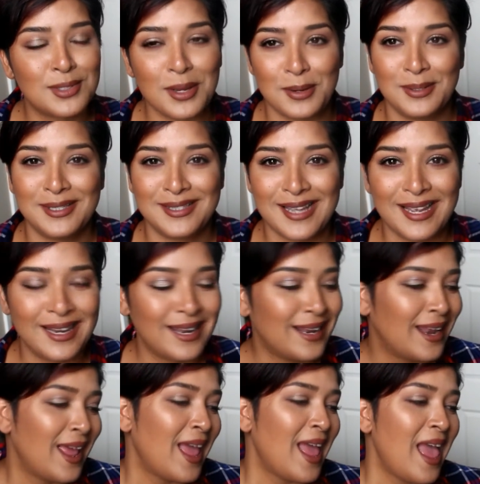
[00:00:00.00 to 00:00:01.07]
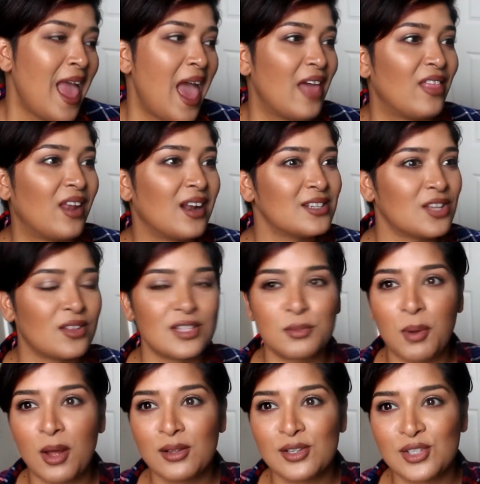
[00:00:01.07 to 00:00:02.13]
so excited. And then I saw this
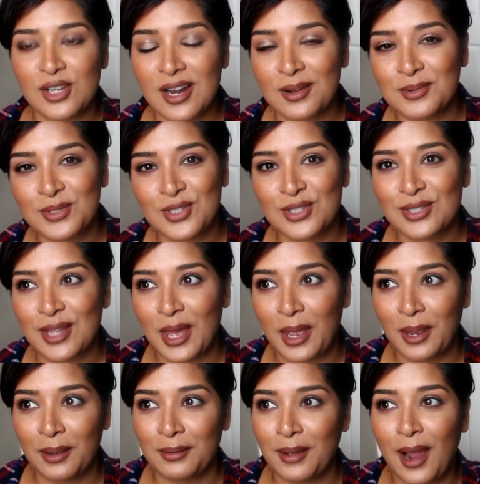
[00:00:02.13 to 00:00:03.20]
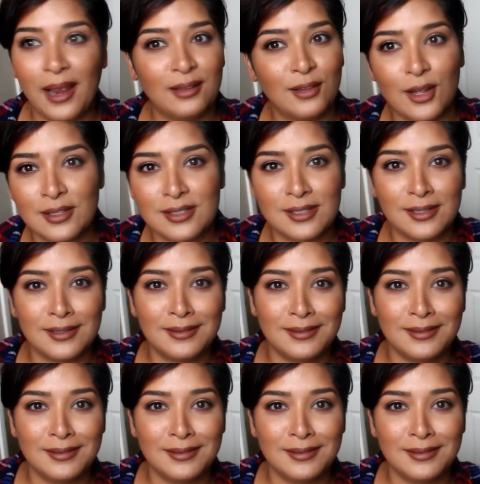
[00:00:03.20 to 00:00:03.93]
polish and I was just like, I lost it.